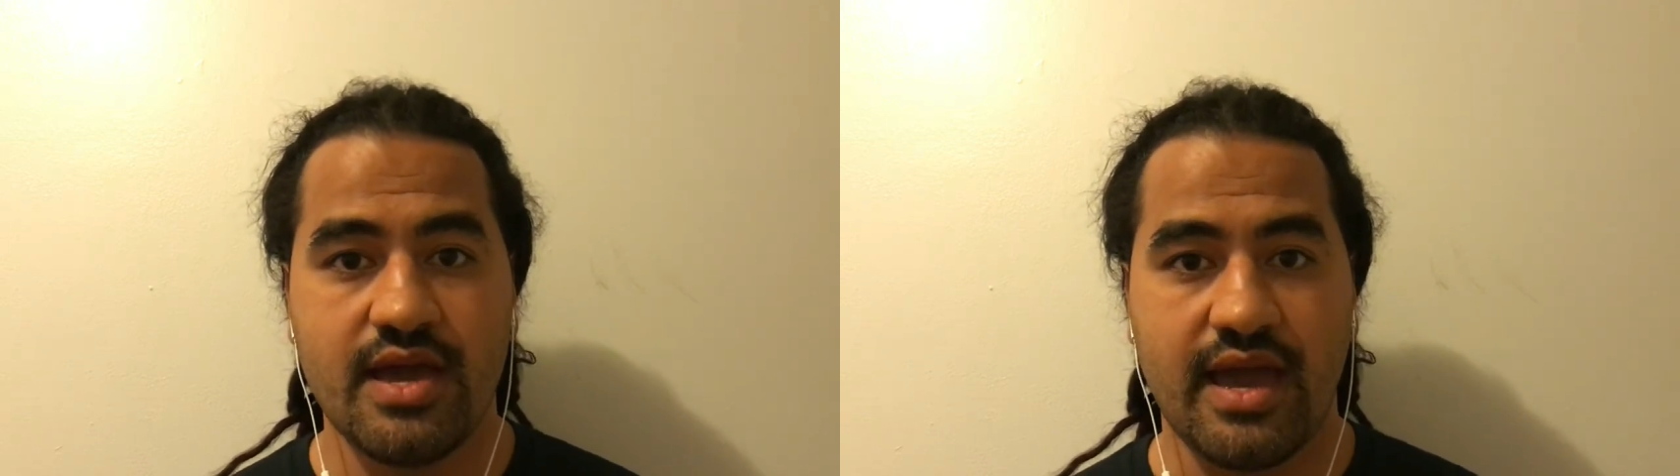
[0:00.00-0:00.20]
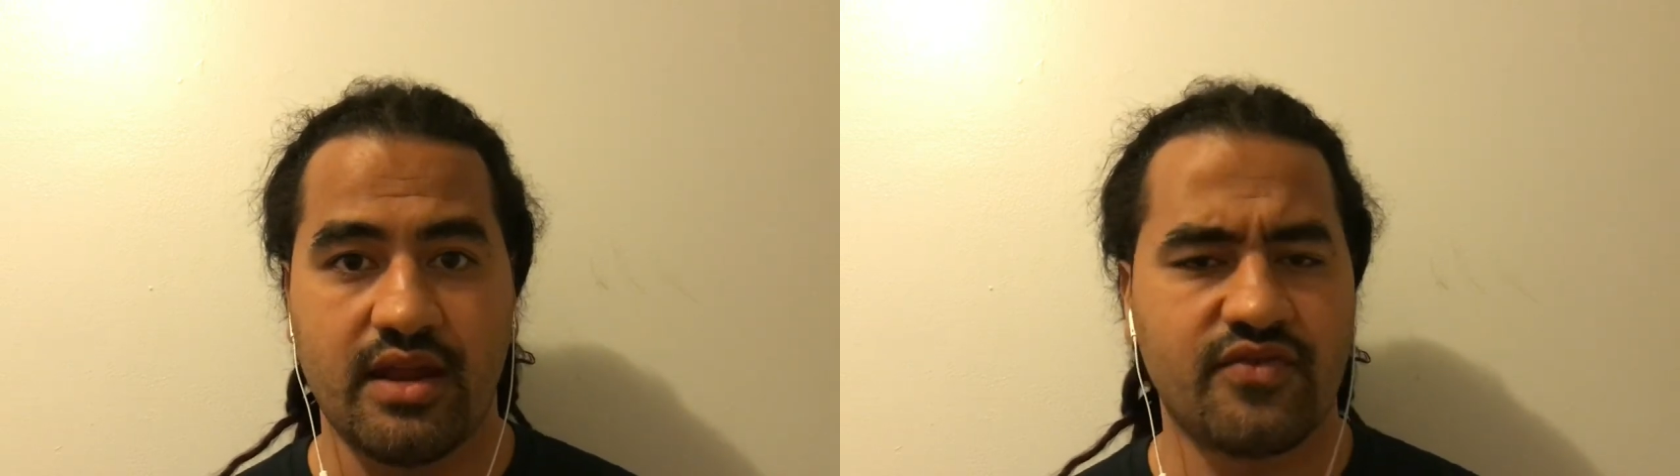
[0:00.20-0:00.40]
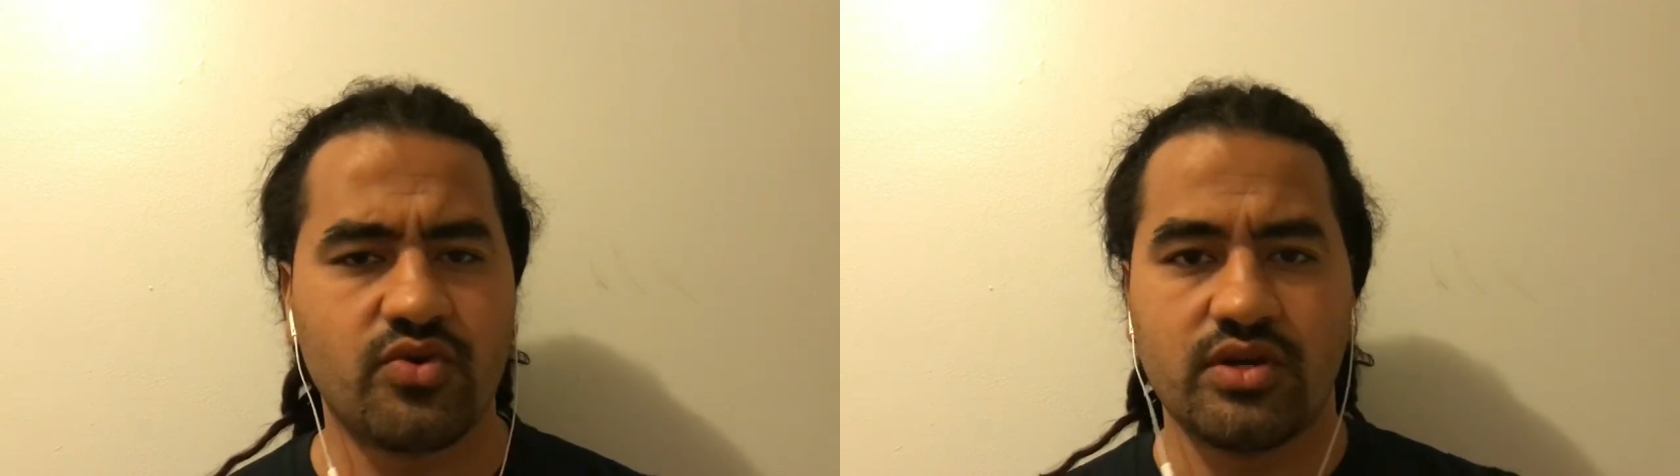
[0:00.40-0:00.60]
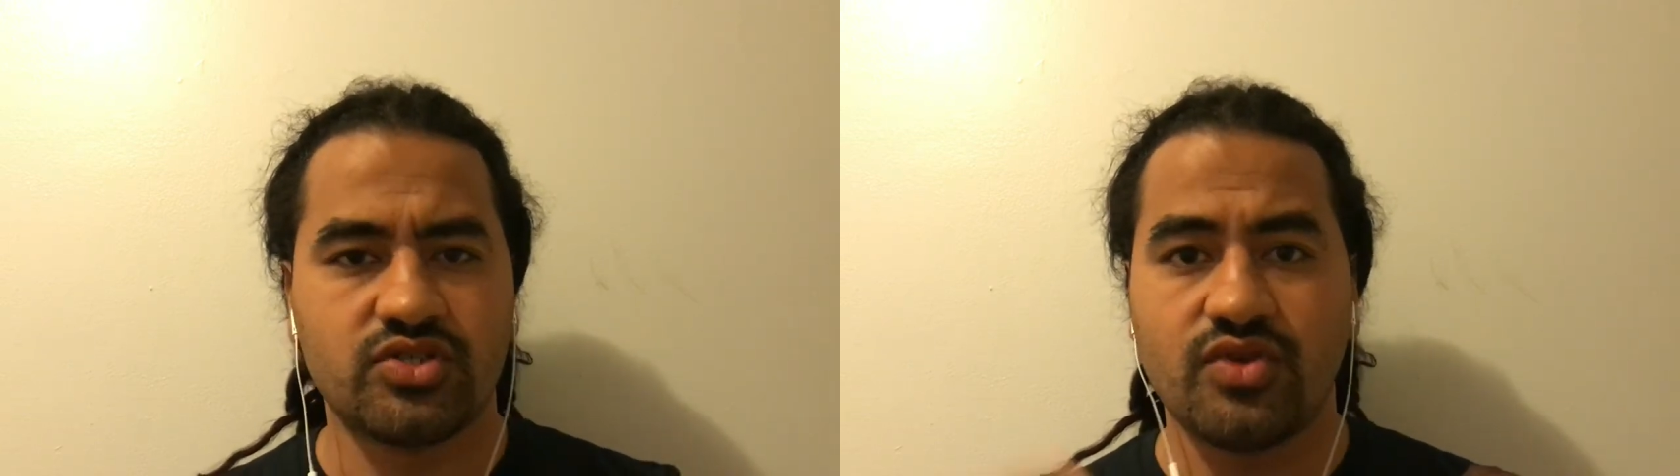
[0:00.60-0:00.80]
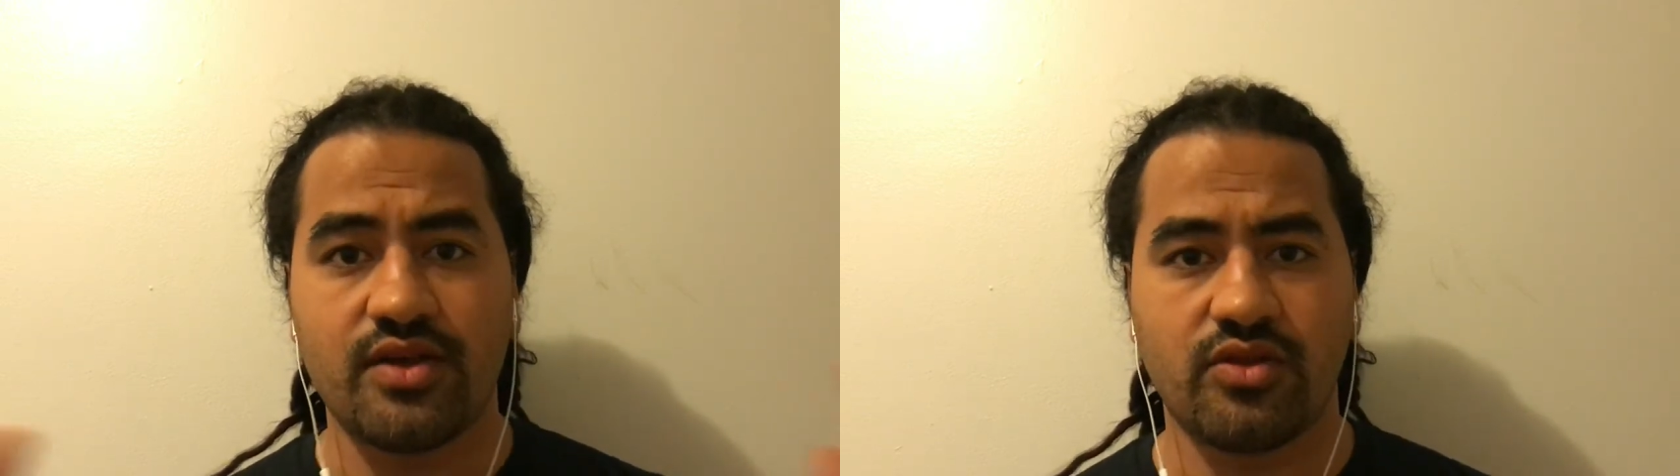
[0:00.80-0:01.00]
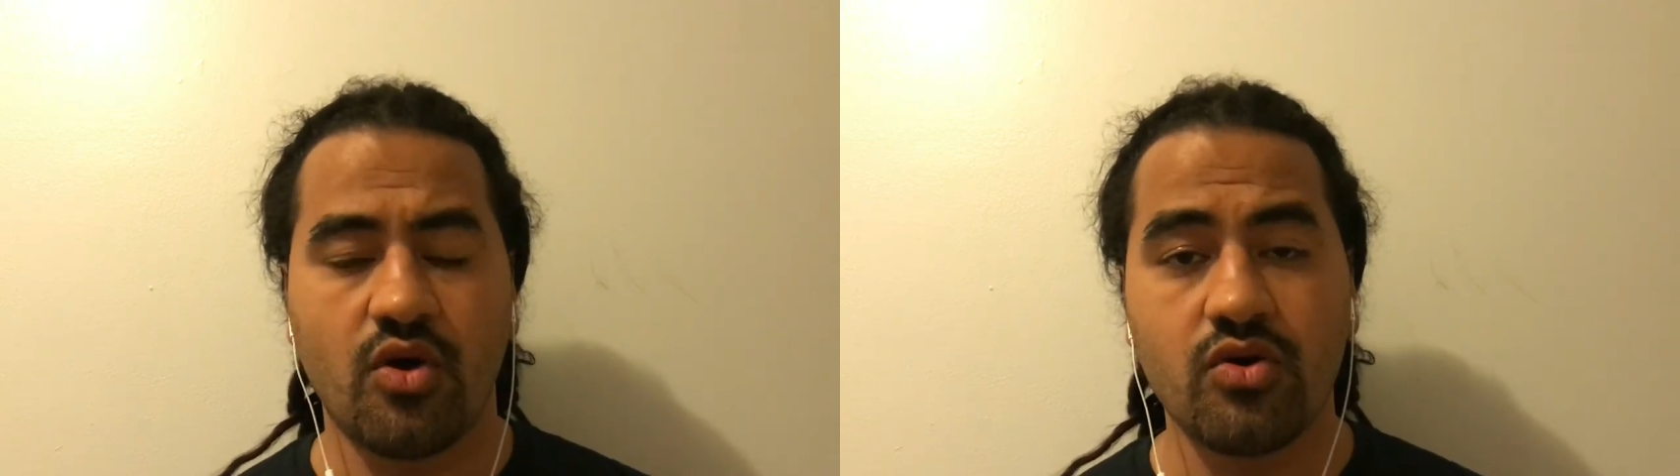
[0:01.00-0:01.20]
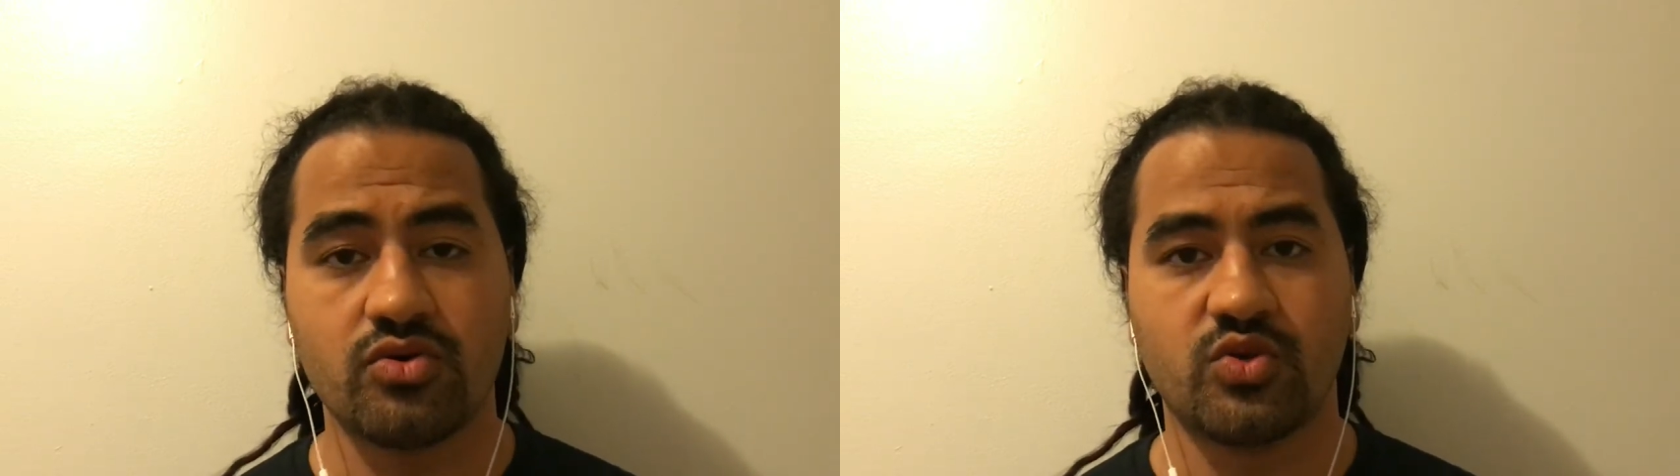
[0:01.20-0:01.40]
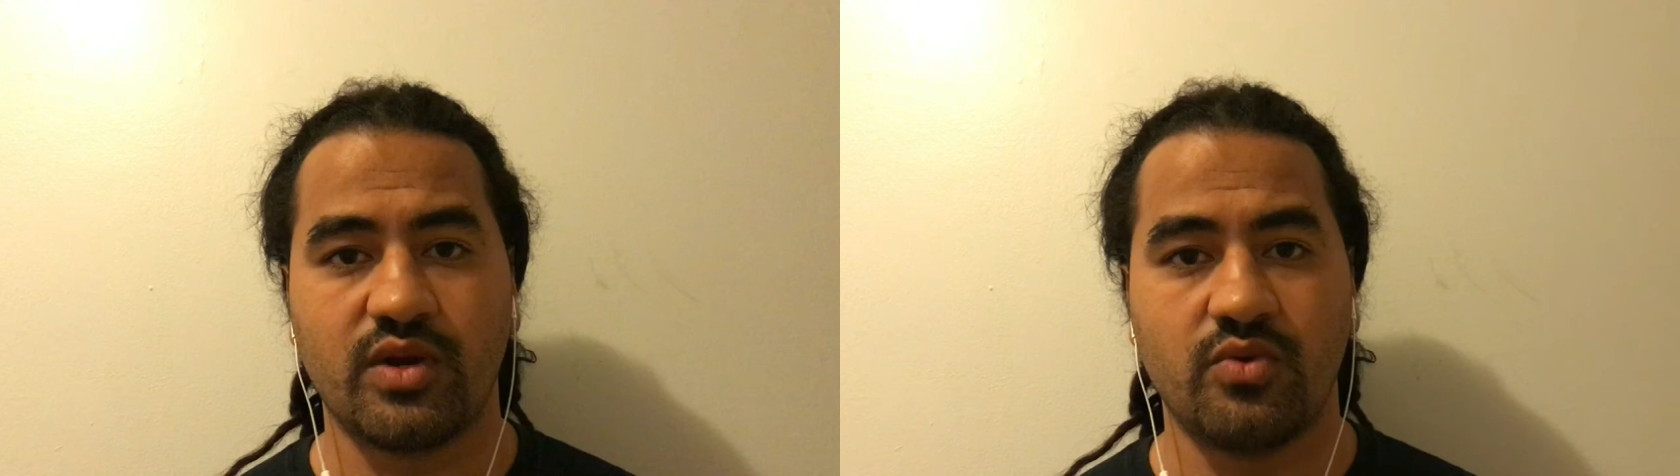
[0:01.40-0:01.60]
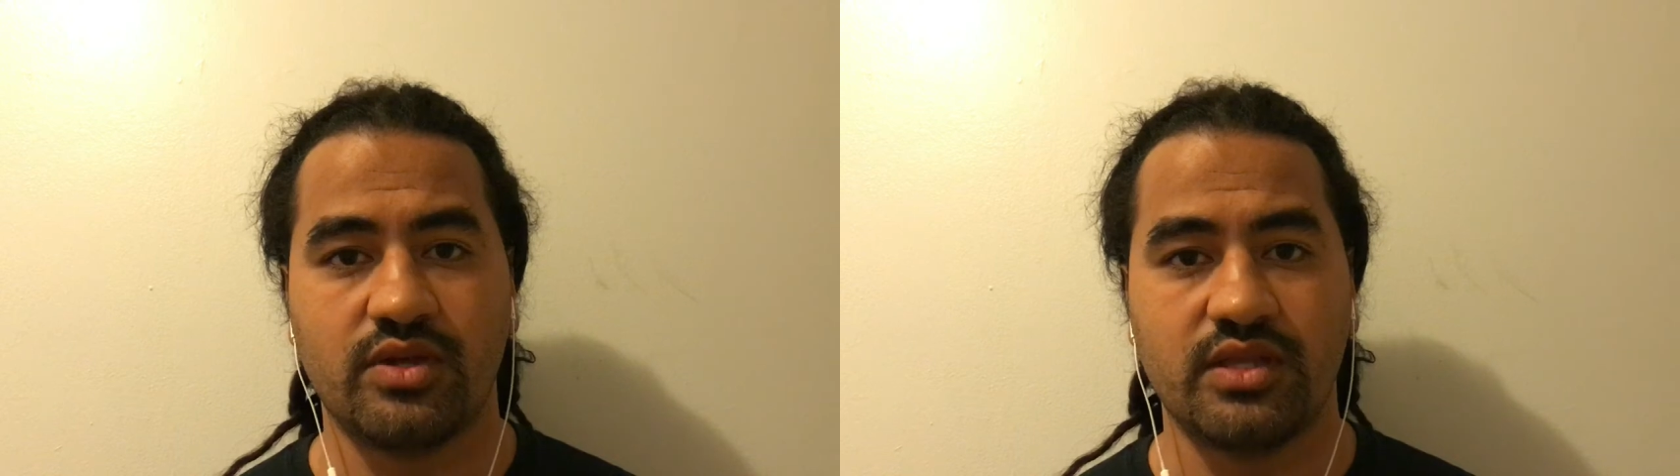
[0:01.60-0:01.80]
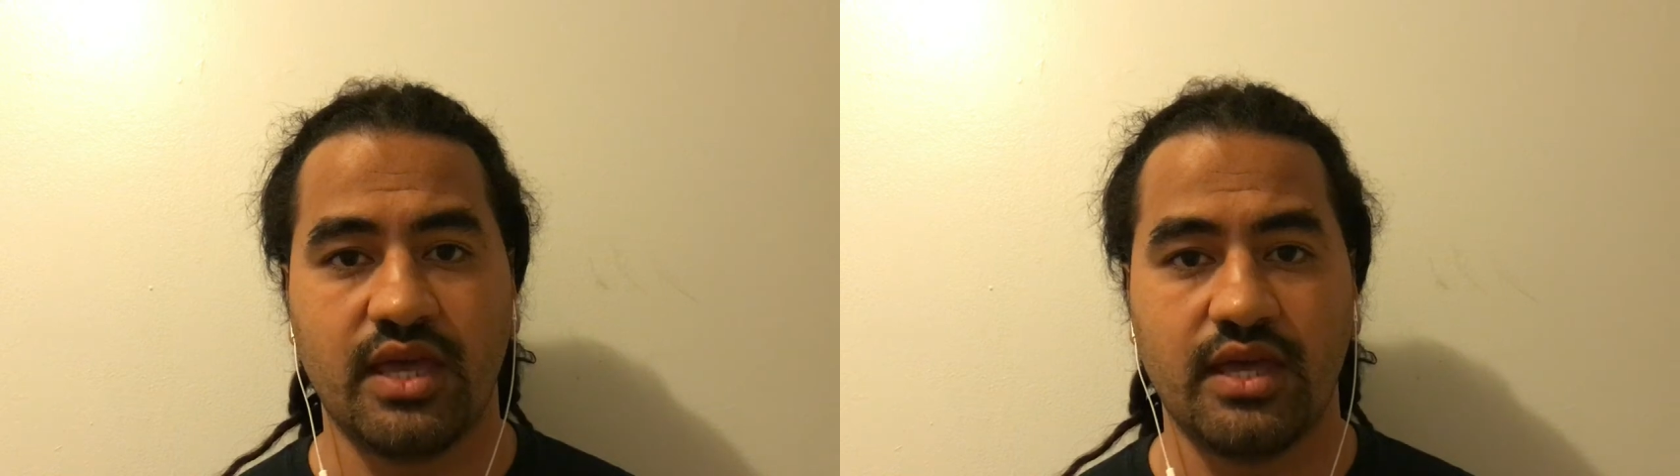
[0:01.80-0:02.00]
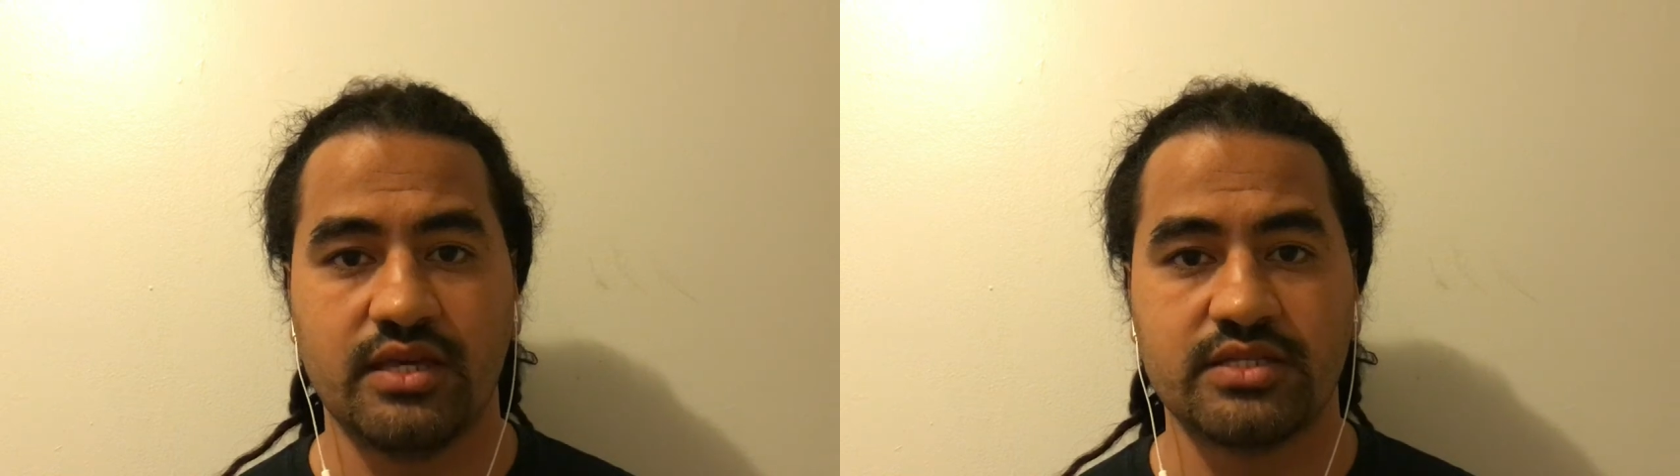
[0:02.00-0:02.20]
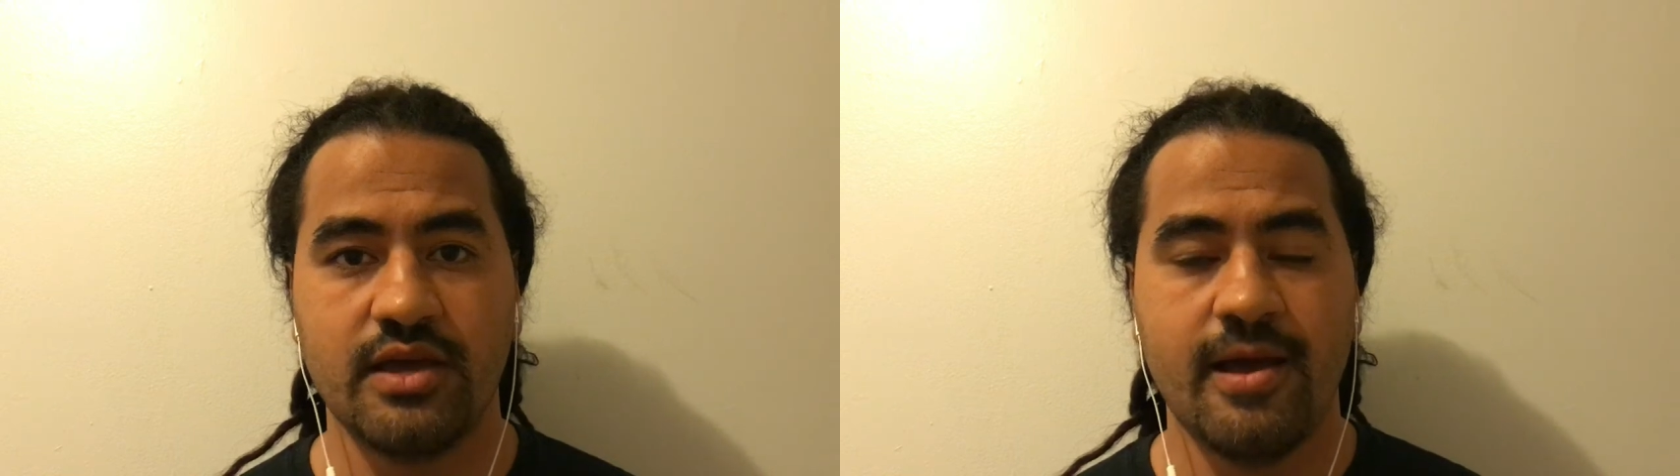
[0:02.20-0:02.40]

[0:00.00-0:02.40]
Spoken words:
And of course, throughout the whole 21 days,